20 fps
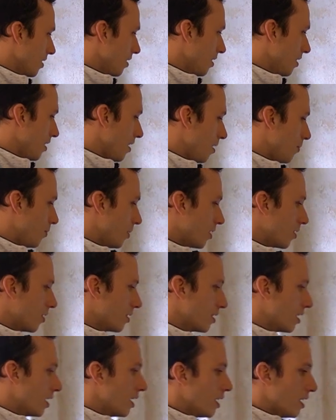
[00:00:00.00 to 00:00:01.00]
in there,
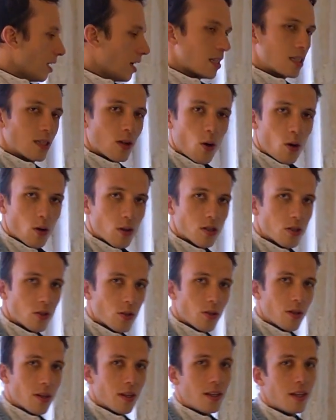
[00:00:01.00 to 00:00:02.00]
because it's
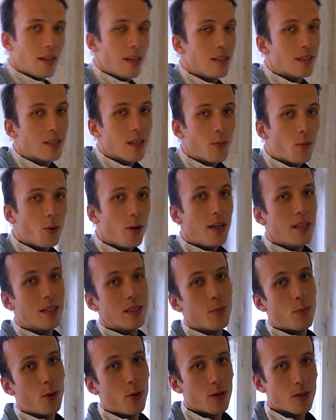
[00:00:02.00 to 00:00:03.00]
also, in some way,
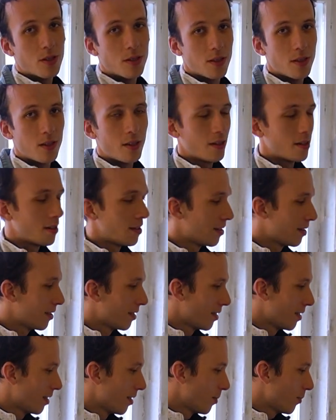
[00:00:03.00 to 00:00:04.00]
it's a personal
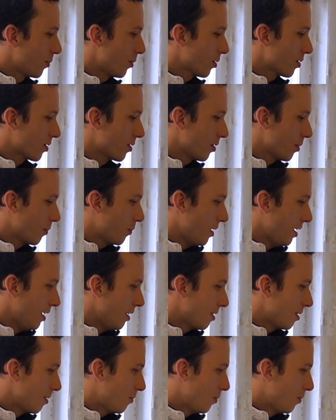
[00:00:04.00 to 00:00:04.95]
piece,